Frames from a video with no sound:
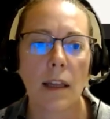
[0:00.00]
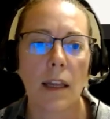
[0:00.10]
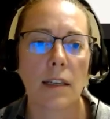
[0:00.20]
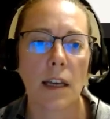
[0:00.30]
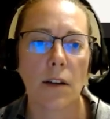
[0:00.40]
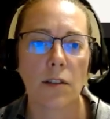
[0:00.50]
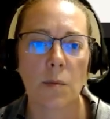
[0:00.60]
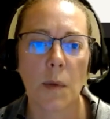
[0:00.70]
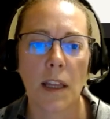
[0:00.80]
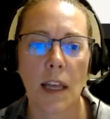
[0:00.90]
That
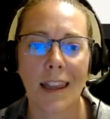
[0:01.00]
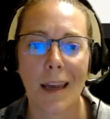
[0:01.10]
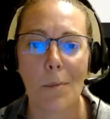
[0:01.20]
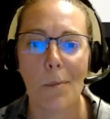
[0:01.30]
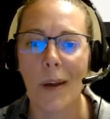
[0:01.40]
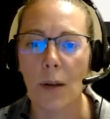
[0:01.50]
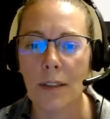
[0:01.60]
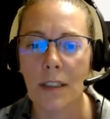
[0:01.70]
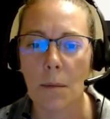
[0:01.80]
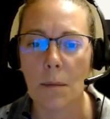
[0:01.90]
tells me that they
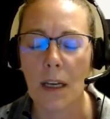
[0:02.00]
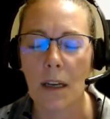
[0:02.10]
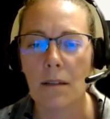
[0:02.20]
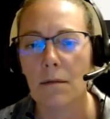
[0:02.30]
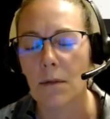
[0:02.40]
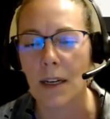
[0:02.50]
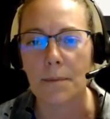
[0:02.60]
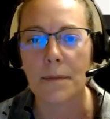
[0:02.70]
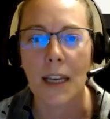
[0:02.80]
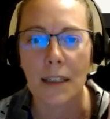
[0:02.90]
built something.
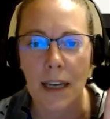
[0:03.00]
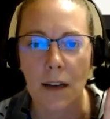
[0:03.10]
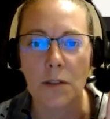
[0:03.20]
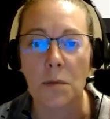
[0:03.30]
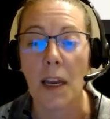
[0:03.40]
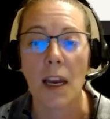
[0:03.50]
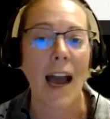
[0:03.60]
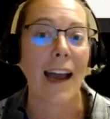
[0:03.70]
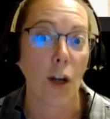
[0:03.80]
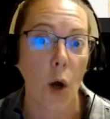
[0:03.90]
Well, that tells me
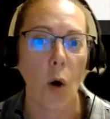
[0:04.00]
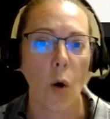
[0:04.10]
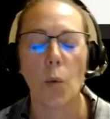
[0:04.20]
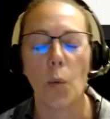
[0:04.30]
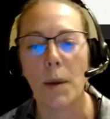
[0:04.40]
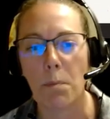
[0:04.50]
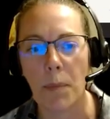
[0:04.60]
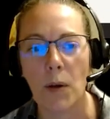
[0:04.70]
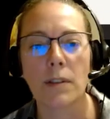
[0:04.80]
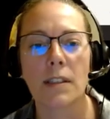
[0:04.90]
I know we
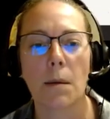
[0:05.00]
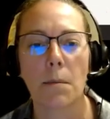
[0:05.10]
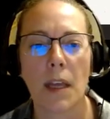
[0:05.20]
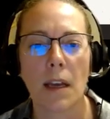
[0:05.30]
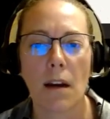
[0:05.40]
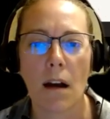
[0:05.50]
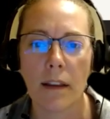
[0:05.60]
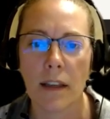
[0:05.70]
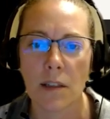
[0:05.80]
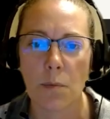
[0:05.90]
built something
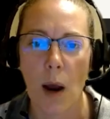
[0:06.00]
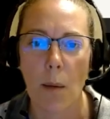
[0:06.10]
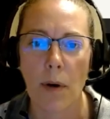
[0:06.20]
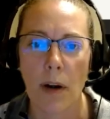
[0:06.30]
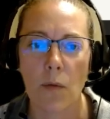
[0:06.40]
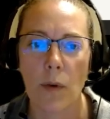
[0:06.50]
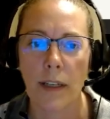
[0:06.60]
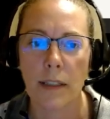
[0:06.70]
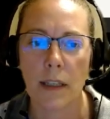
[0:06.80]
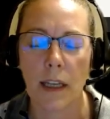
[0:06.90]
on this property
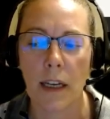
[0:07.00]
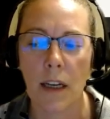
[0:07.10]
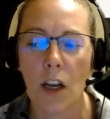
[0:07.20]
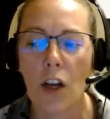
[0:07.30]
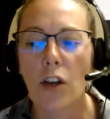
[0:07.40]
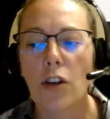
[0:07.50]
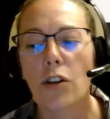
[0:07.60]
recently.